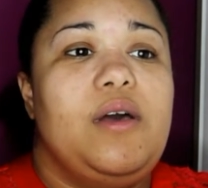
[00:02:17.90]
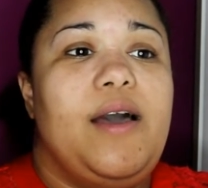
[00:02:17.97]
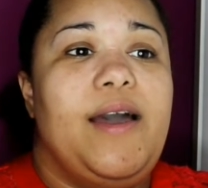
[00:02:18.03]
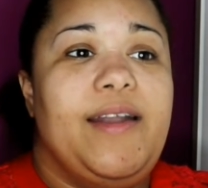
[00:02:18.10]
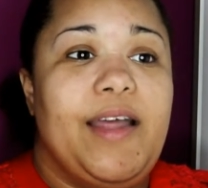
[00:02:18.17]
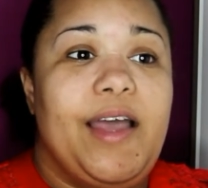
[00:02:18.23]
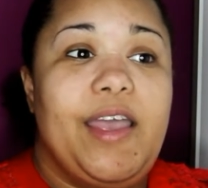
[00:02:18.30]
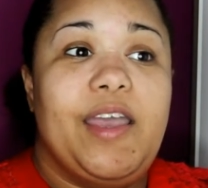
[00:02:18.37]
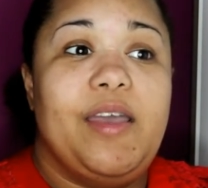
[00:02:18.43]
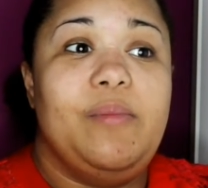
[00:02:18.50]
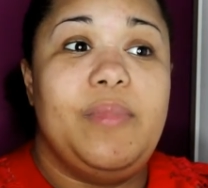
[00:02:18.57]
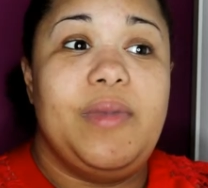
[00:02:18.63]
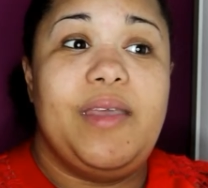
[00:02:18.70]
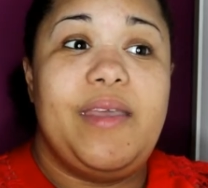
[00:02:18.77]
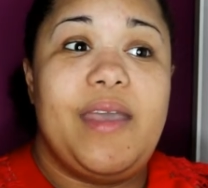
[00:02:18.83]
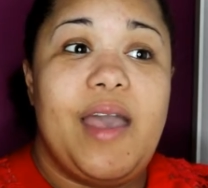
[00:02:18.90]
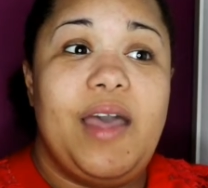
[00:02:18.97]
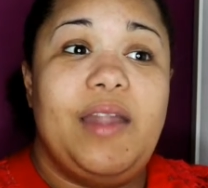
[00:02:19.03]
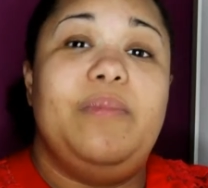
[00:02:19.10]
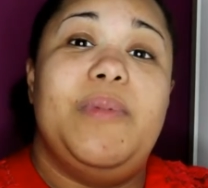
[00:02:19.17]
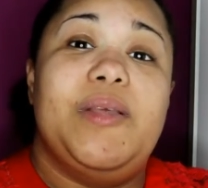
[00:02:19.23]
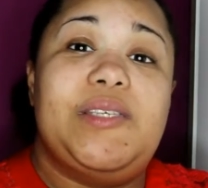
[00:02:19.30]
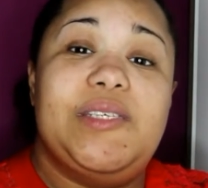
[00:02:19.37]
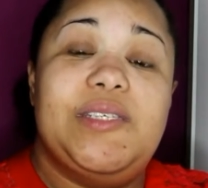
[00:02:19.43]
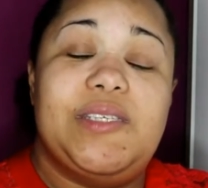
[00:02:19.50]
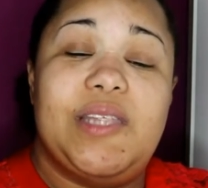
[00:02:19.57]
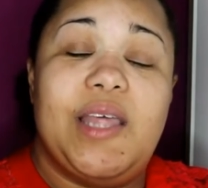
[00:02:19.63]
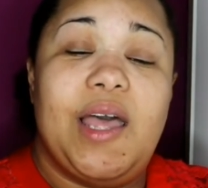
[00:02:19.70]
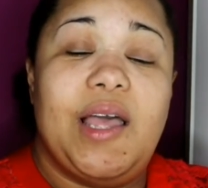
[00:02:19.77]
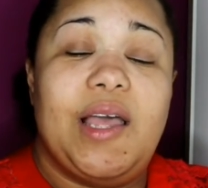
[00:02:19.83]
And I am admitting
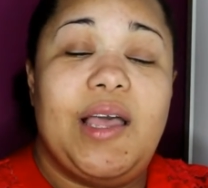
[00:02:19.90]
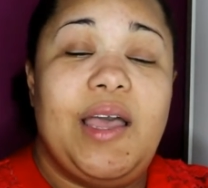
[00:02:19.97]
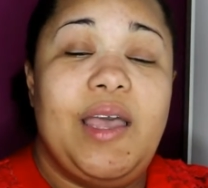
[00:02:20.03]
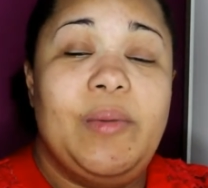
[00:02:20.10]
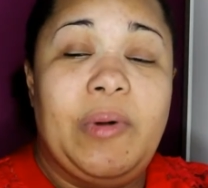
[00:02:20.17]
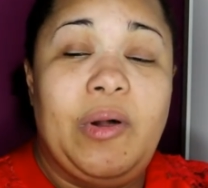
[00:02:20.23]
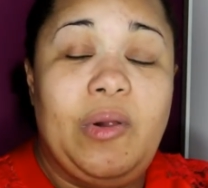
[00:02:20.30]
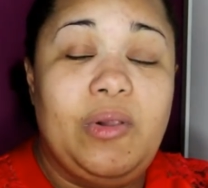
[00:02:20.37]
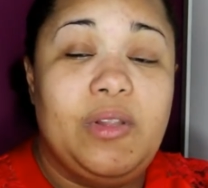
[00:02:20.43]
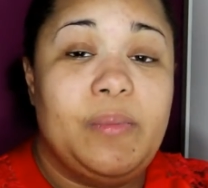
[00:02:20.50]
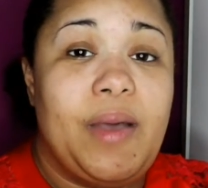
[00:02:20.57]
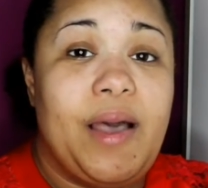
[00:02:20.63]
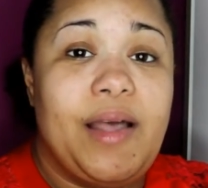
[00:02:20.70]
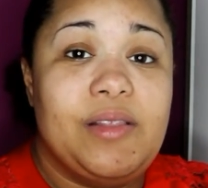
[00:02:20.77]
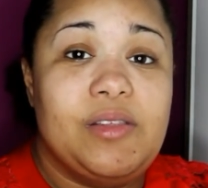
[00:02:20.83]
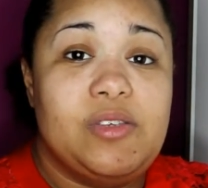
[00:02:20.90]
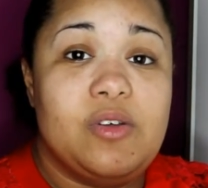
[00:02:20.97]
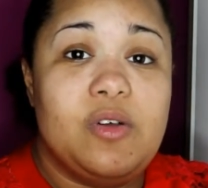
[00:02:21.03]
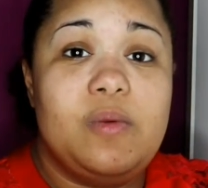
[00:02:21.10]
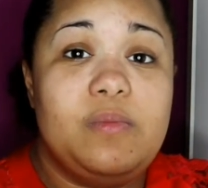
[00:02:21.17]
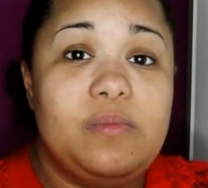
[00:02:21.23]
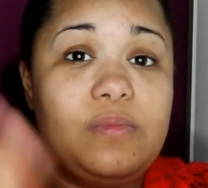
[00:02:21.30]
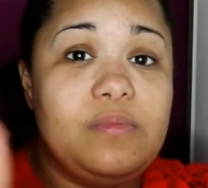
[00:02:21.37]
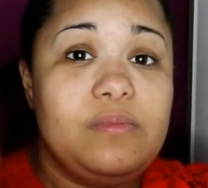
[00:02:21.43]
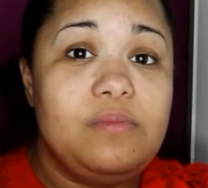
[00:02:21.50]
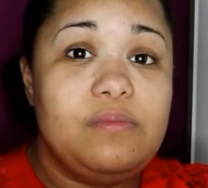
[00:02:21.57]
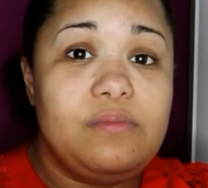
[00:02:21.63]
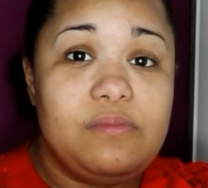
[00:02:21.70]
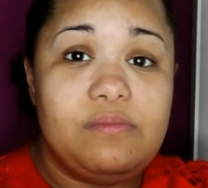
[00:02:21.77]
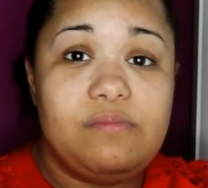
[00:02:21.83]
to that. I am holding my hands up
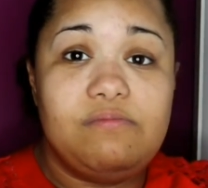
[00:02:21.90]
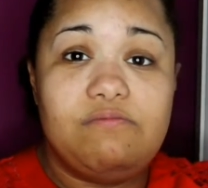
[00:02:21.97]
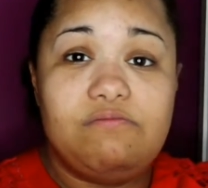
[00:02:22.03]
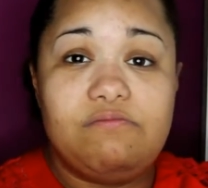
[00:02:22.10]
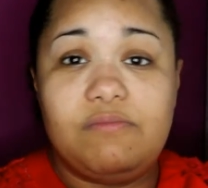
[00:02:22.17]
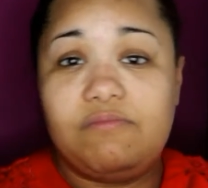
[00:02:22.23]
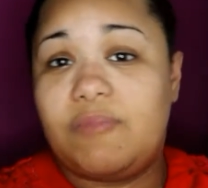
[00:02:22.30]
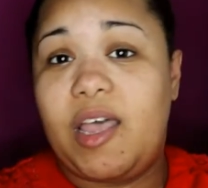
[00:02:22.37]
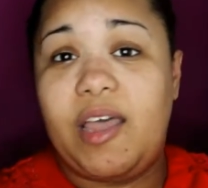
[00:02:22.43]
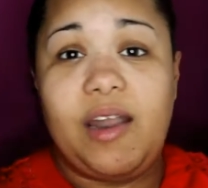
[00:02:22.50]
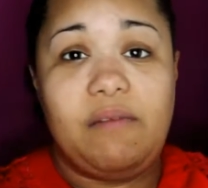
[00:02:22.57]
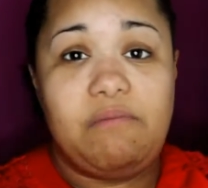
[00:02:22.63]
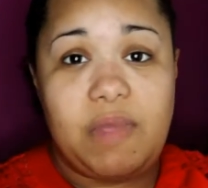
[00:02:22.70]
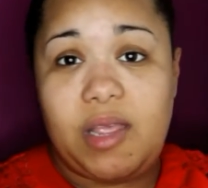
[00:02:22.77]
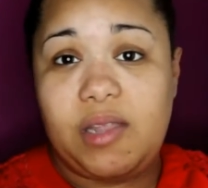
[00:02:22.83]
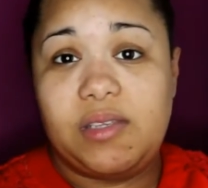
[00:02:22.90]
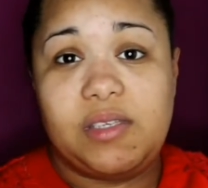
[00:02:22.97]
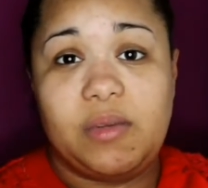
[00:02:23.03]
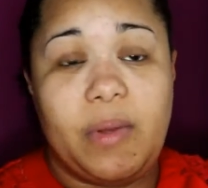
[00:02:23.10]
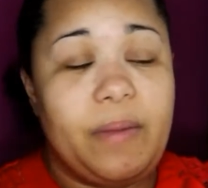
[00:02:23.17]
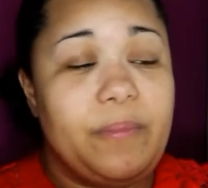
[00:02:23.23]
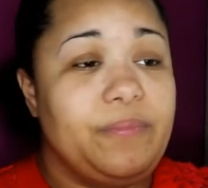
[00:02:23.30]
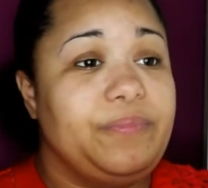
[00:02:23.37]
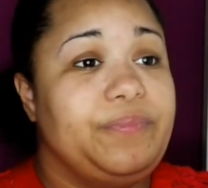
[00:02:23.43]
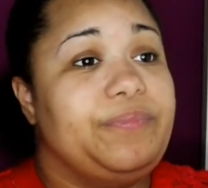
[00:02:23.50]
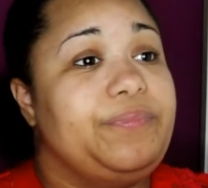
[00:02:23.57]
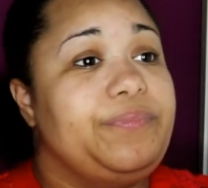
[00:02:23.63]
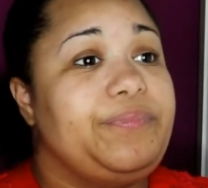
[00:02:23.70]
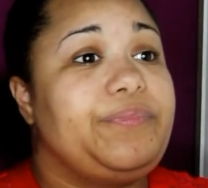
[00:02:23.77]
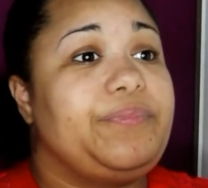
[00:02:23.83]
and admitting to it,
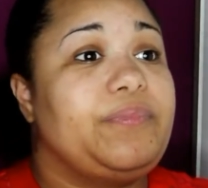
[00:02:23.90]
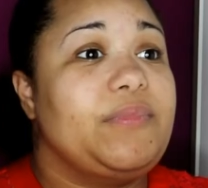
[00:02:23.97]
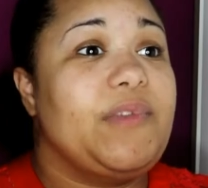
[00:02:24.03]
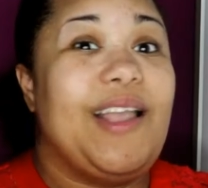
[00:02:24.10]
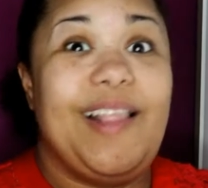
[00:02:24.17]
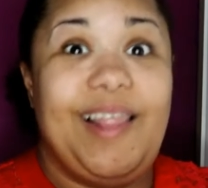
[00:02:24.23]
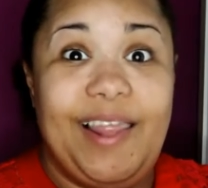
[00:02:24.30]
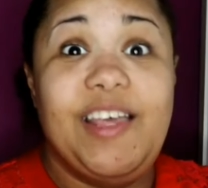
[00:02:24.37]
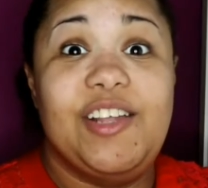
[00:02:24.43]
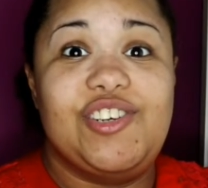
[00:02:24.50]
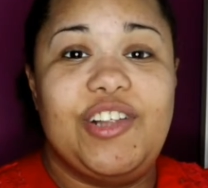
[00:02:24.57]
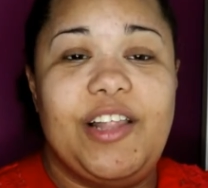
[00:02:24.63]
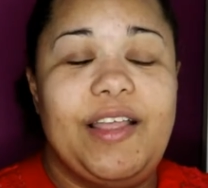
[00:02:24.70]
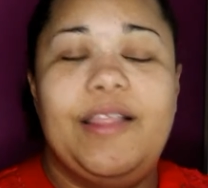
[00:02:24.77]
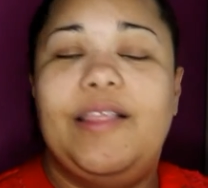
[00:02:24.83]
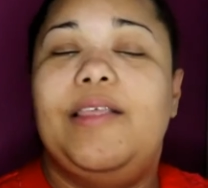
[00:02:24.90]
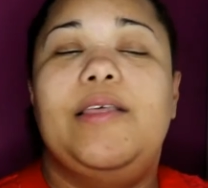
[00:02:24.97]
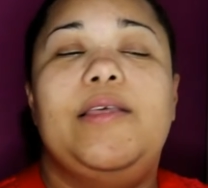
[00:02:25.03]
literally.